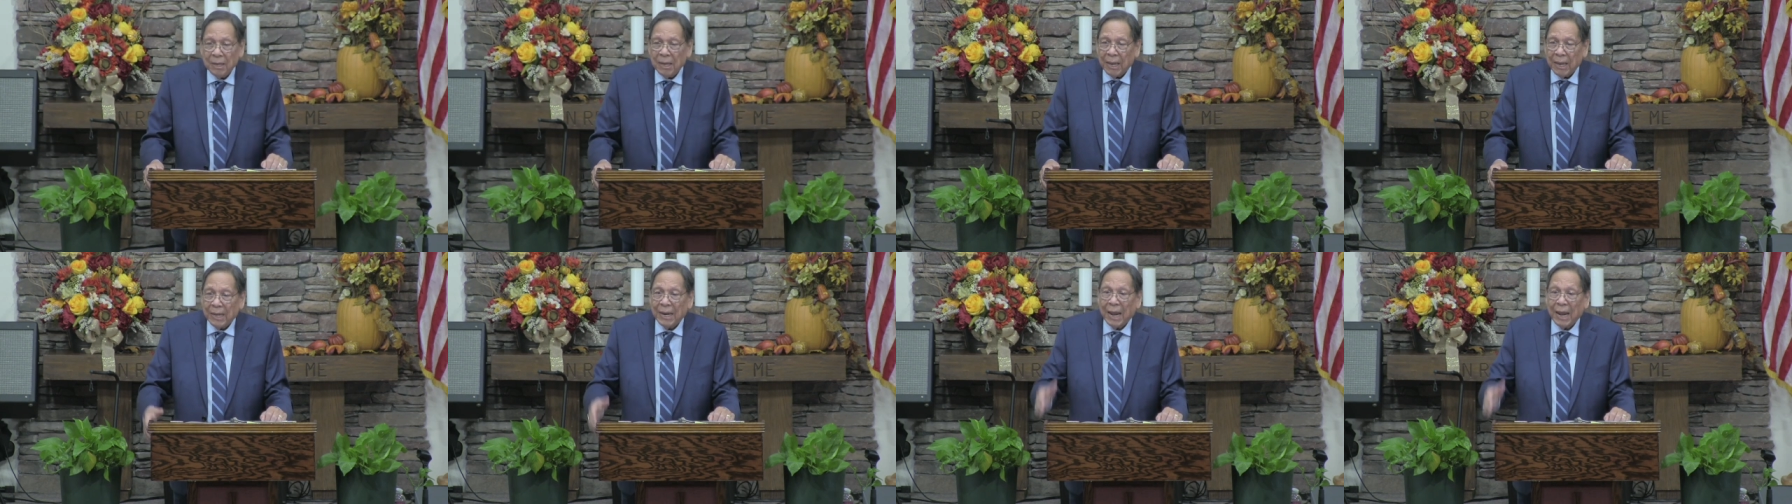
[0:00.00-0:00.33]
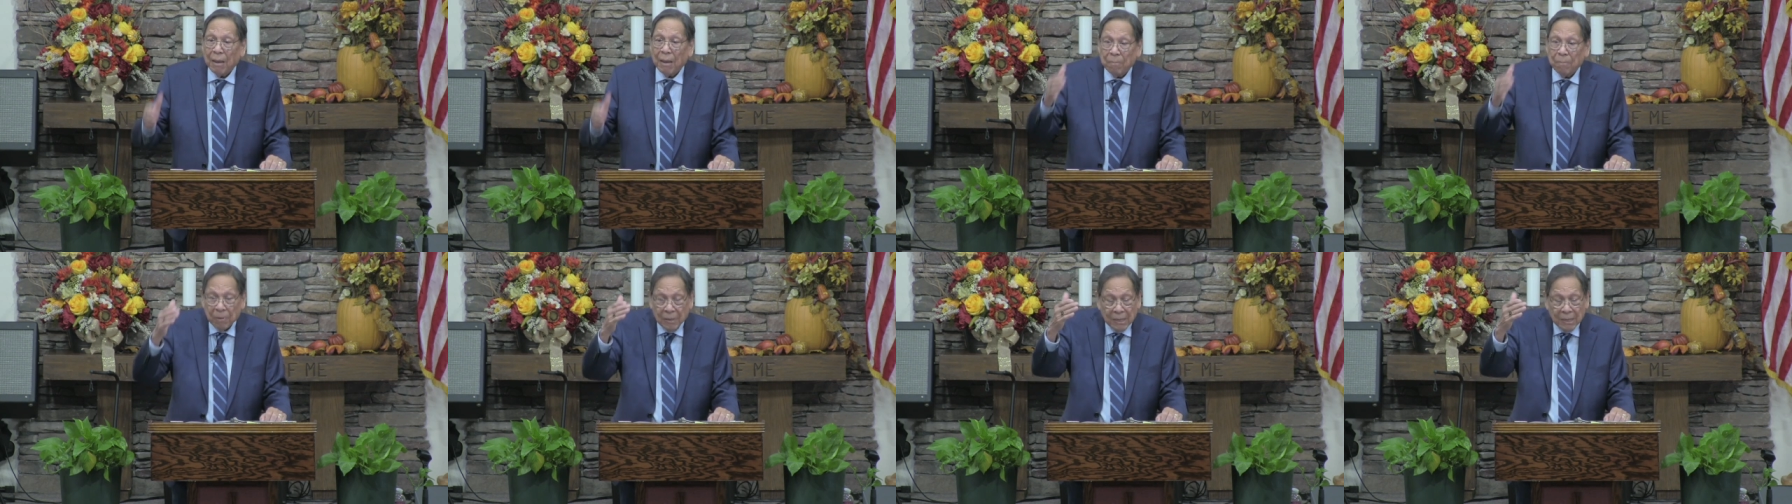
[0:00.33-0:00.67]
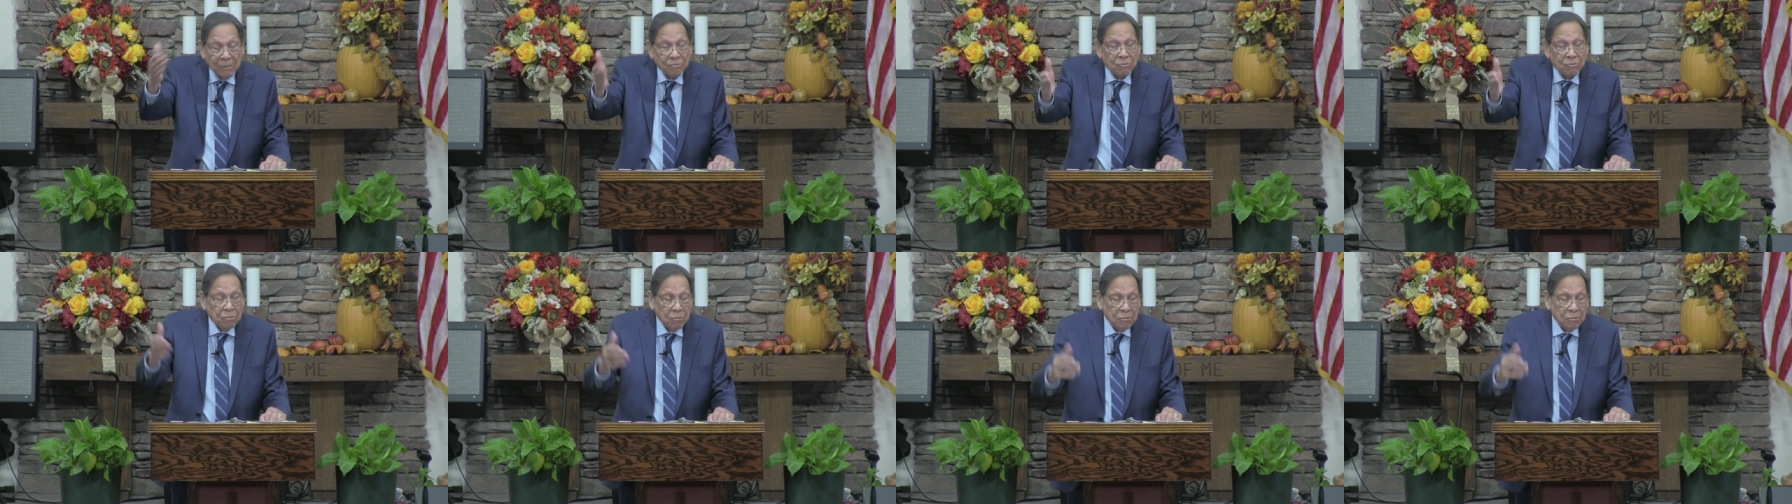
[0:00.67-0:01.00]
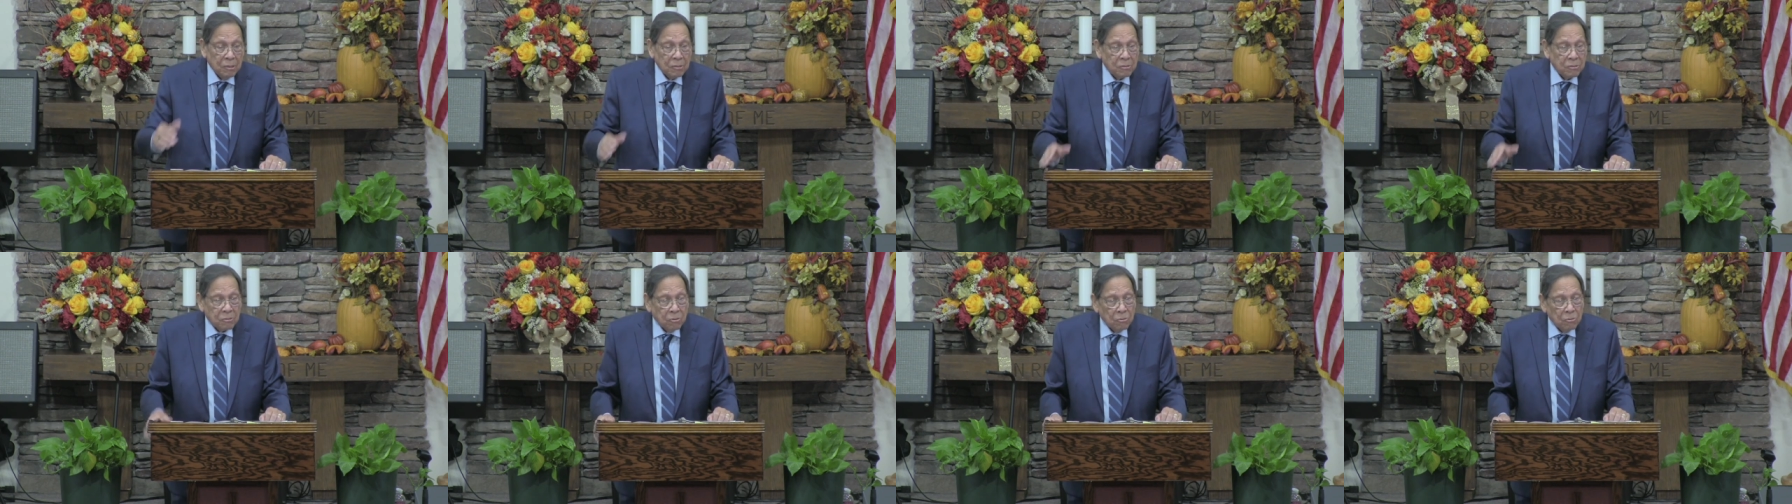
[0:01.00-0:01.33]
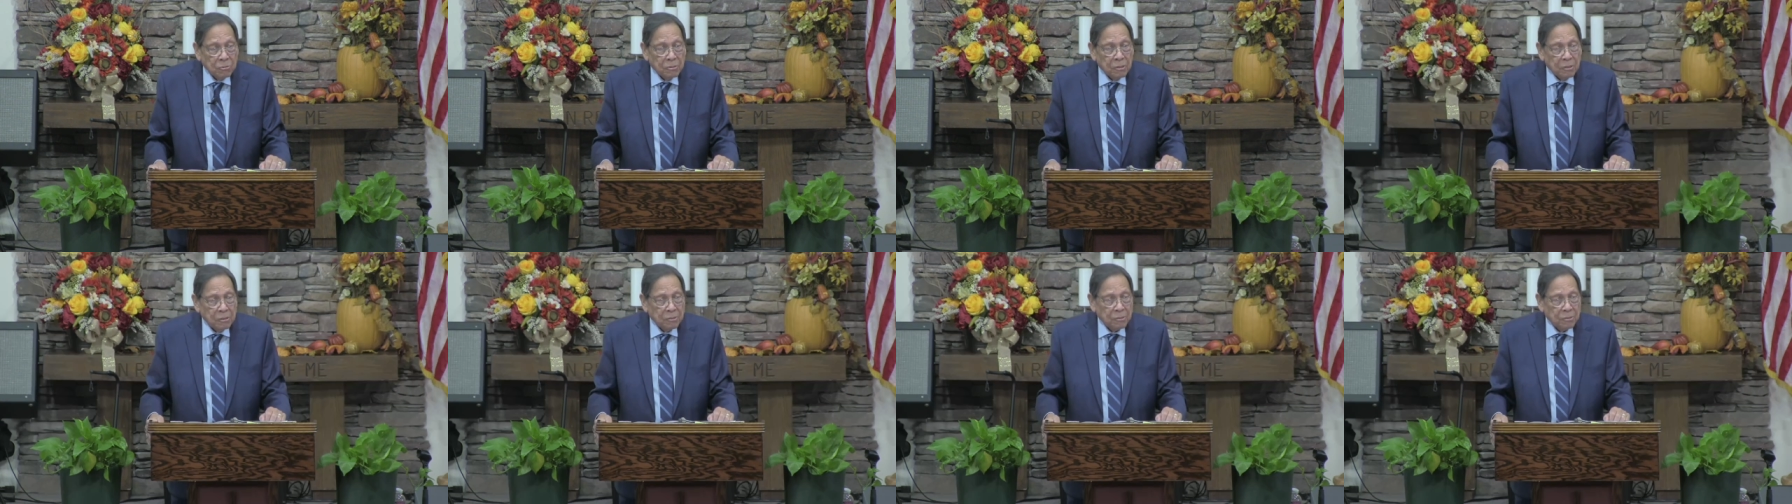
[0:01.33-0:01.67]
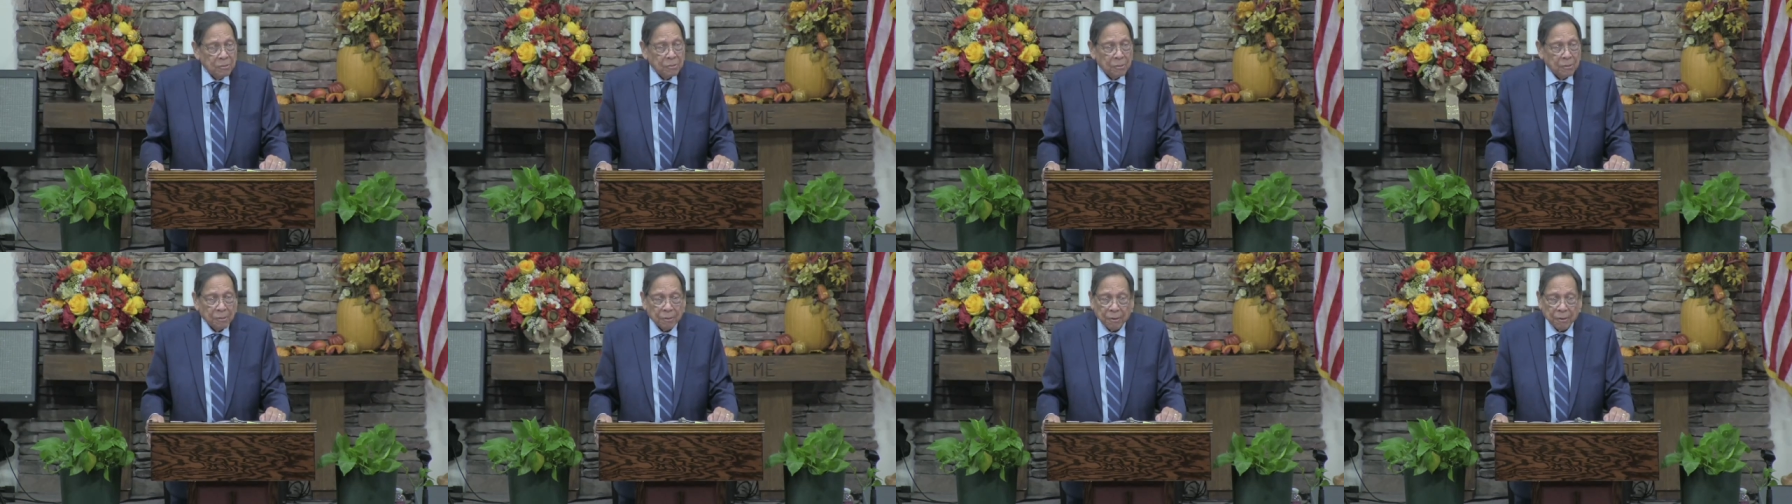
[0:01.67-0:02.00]
And I believe, too, that school
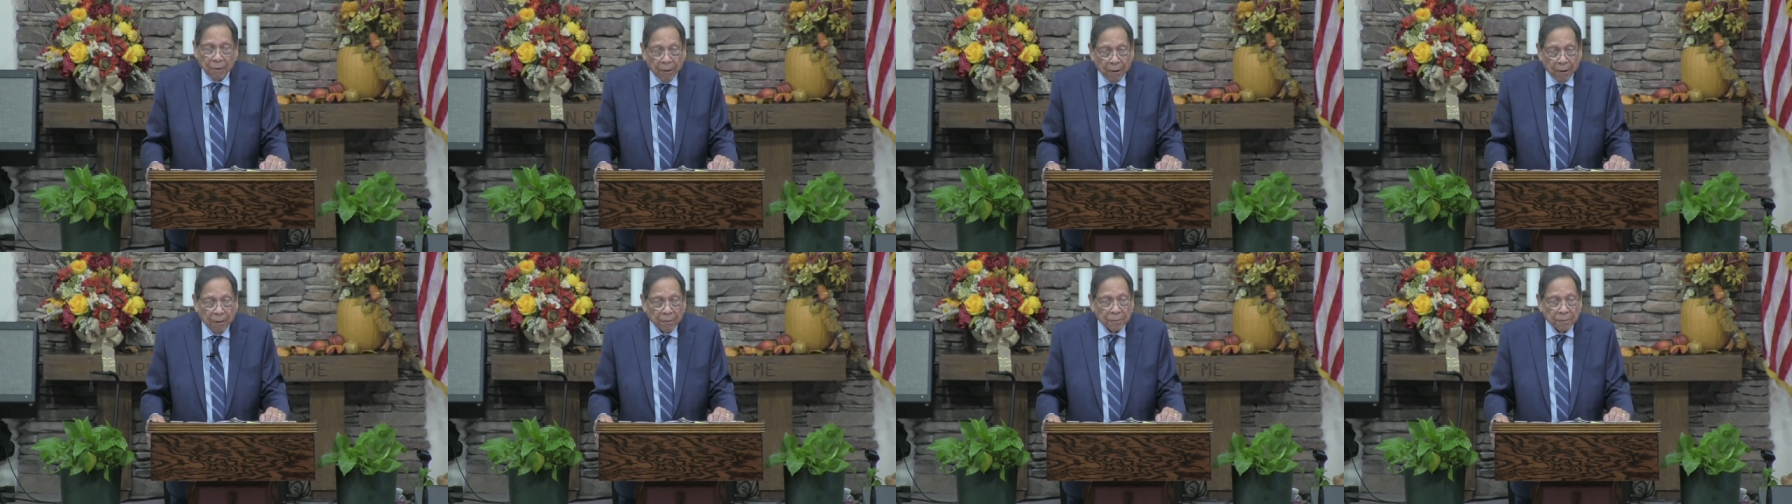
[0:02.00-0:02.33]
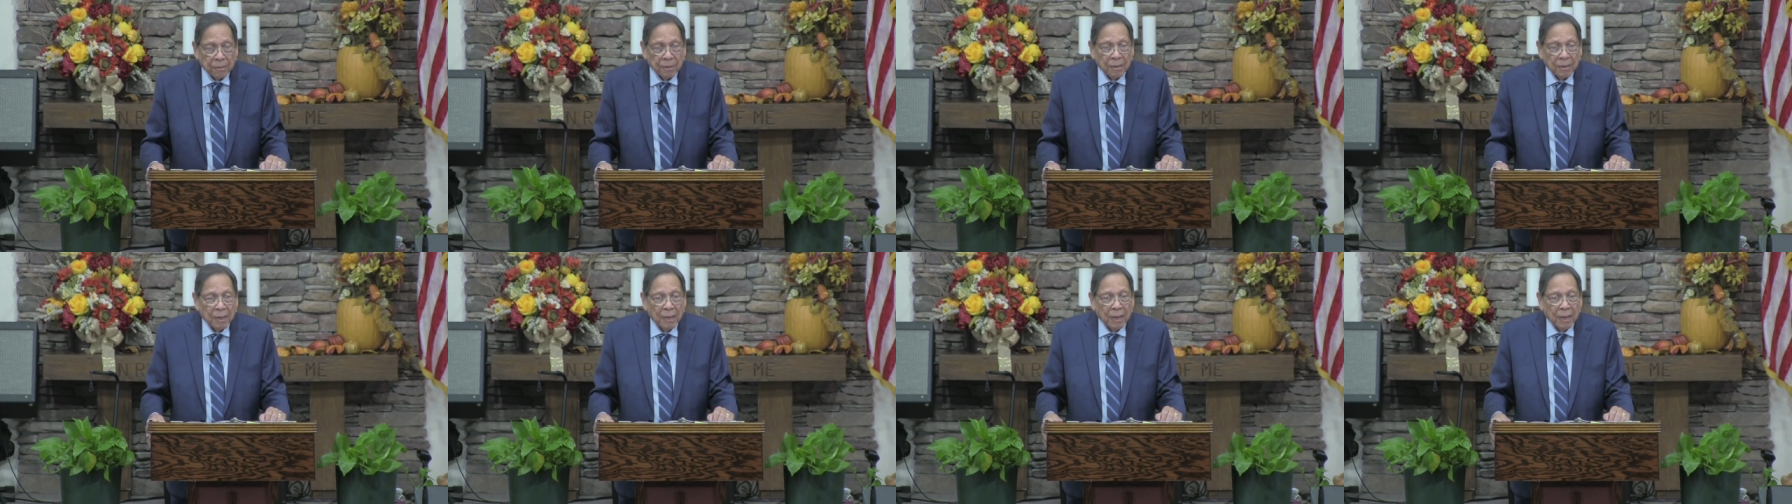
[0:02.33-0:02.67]
teachers are called.